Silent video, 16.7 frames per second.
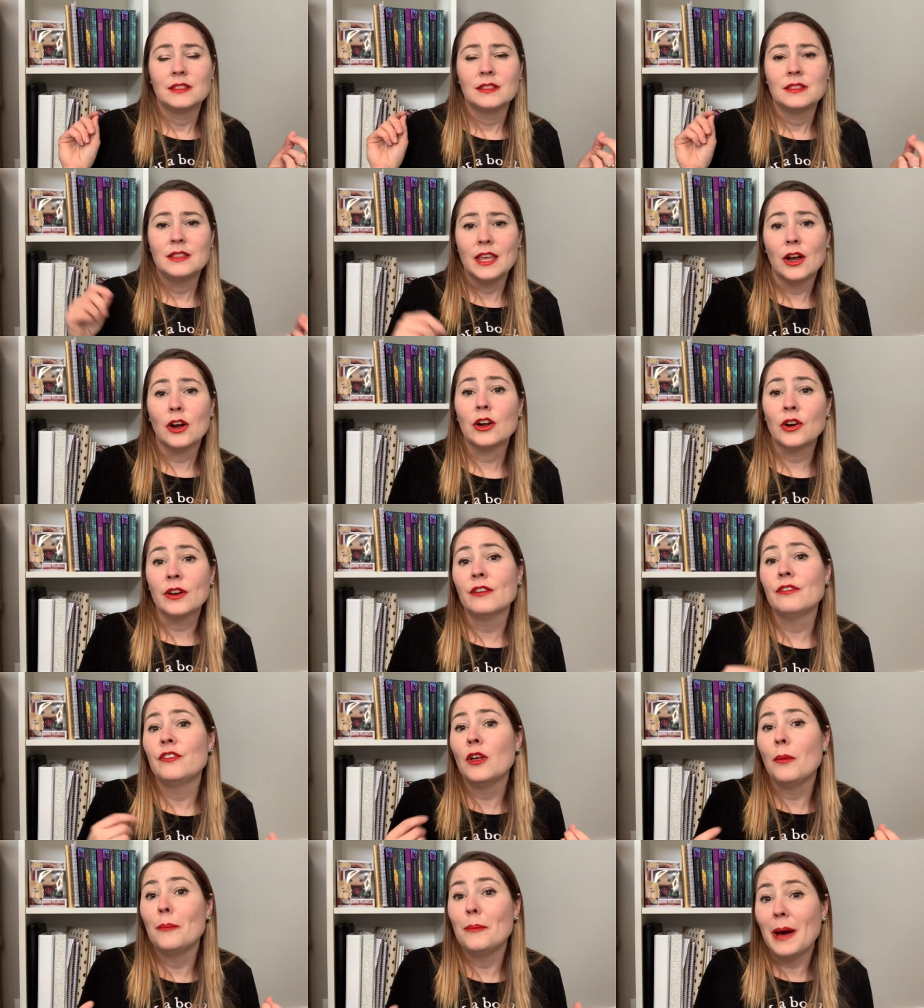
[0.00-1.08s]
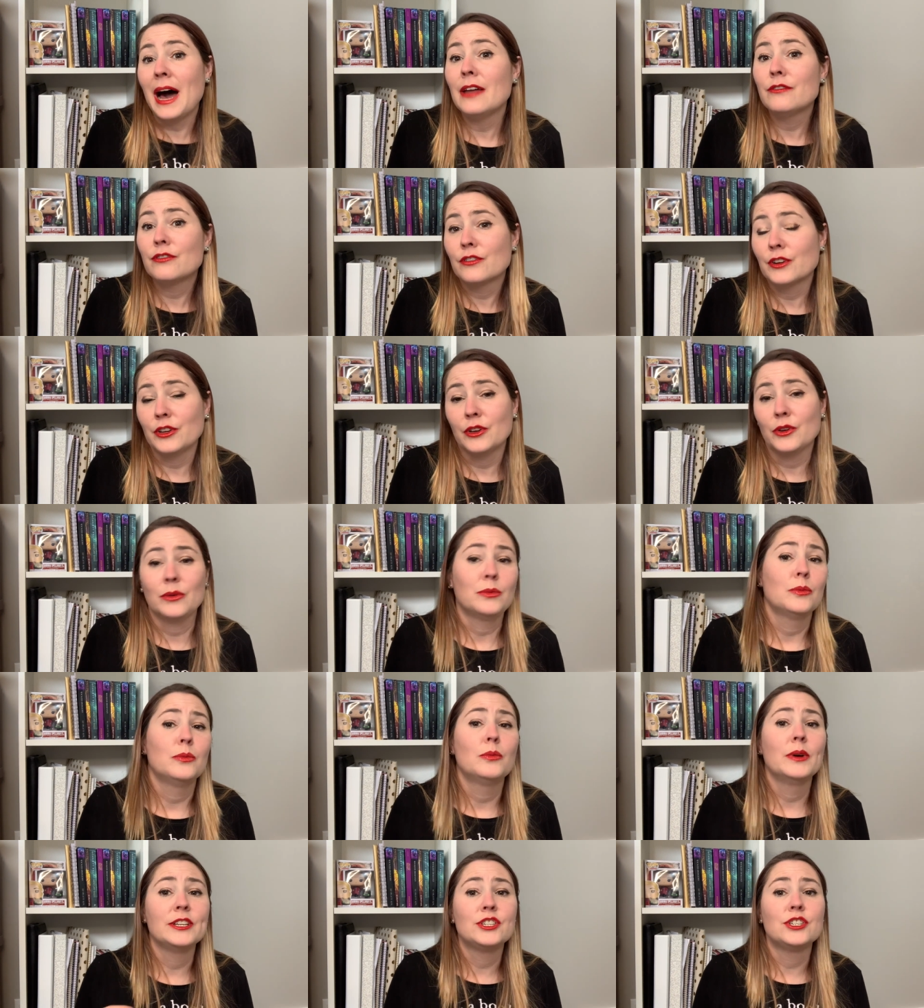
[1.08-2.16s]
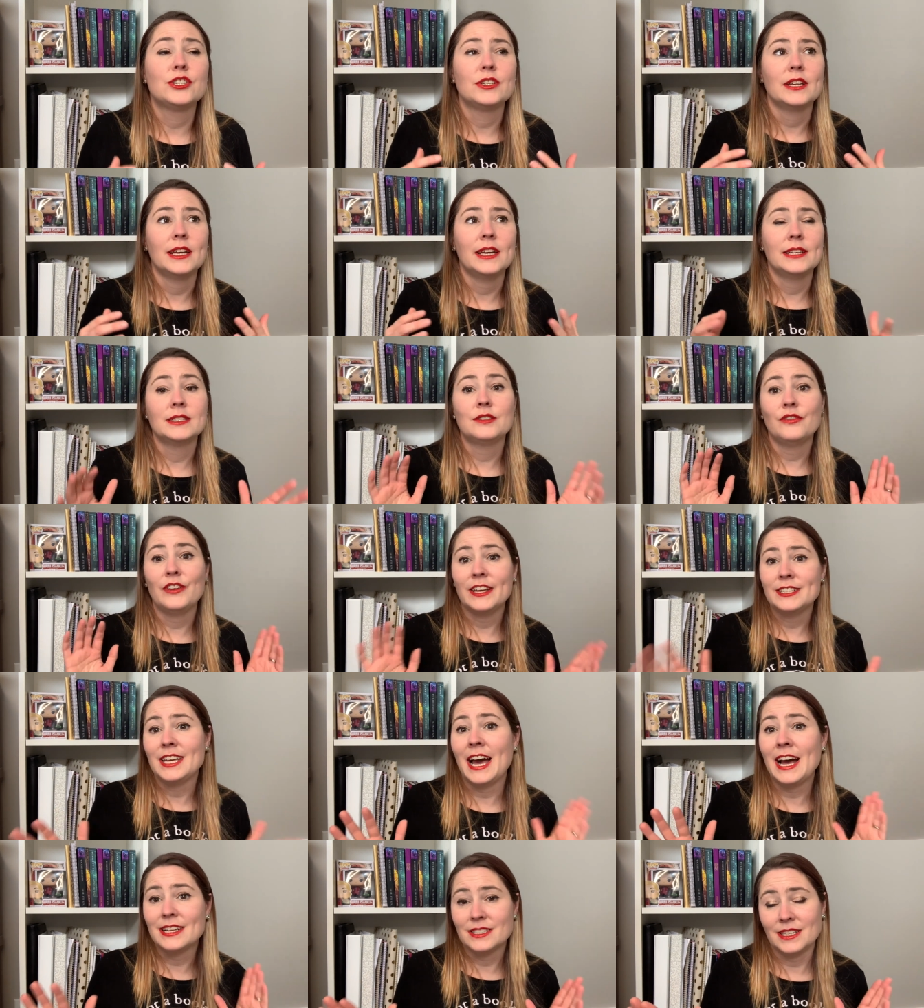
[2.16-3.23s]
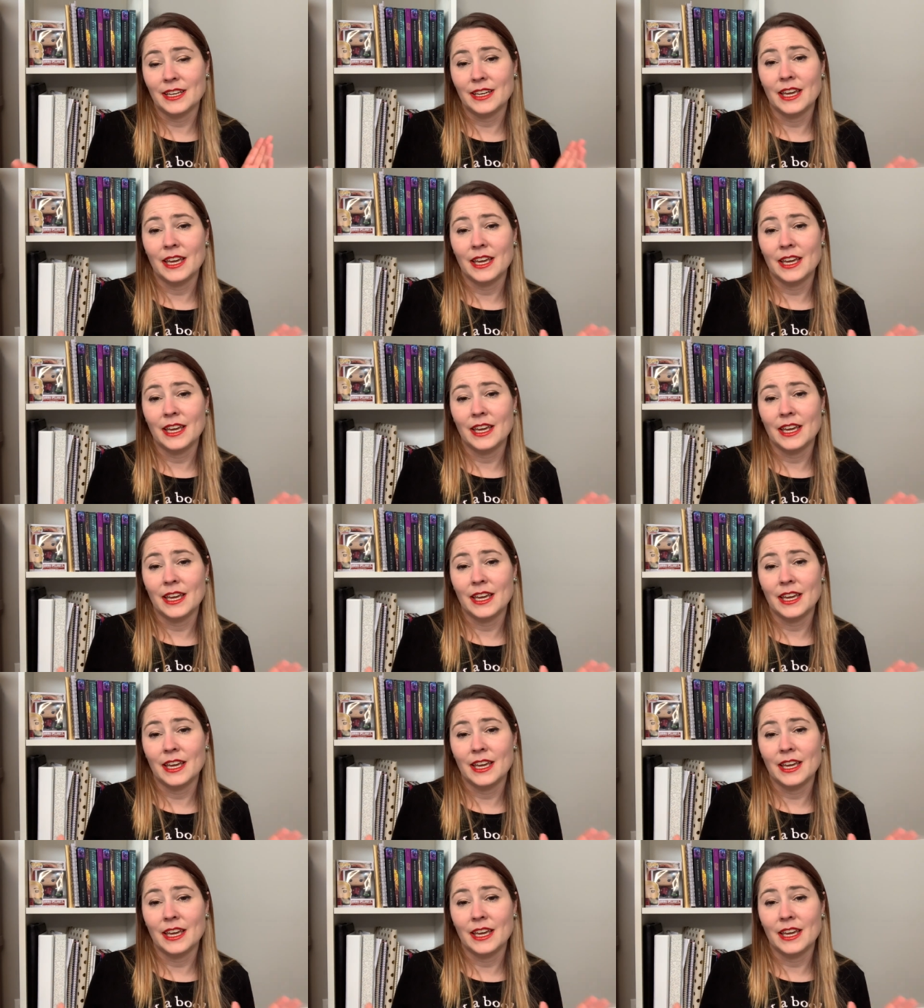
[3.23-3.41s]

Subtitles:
They're going to feel bad for you, which is fantastic.